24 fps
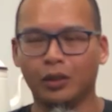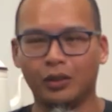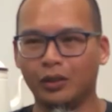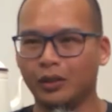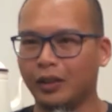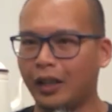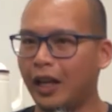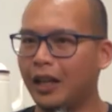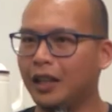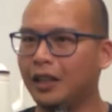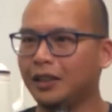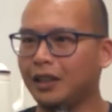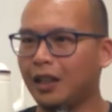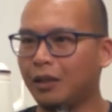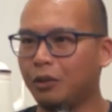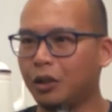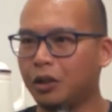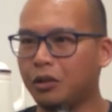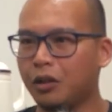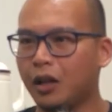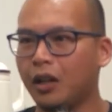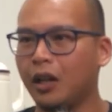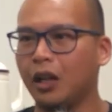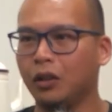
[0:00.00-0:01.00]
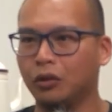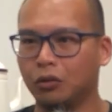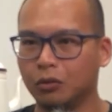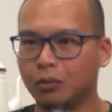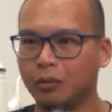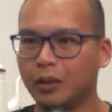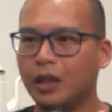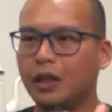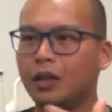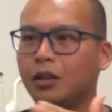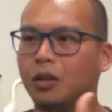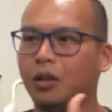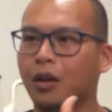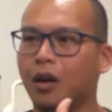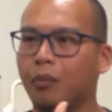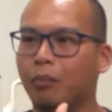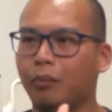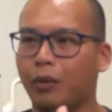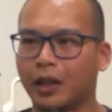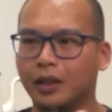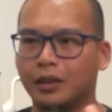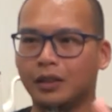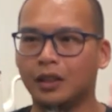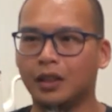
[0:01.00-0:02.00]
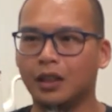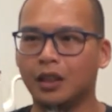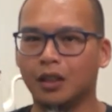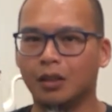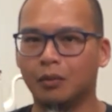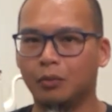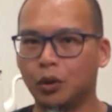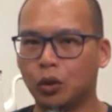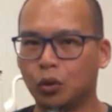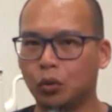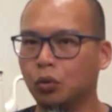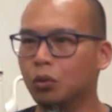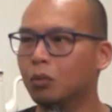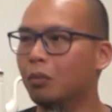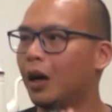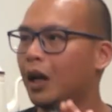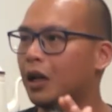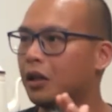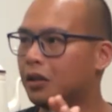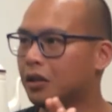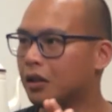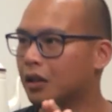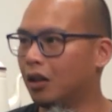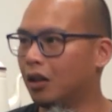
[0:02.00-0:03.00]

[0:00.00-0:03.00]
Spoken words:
it's an endless upward trend. And to me, you are pricing in a bit too much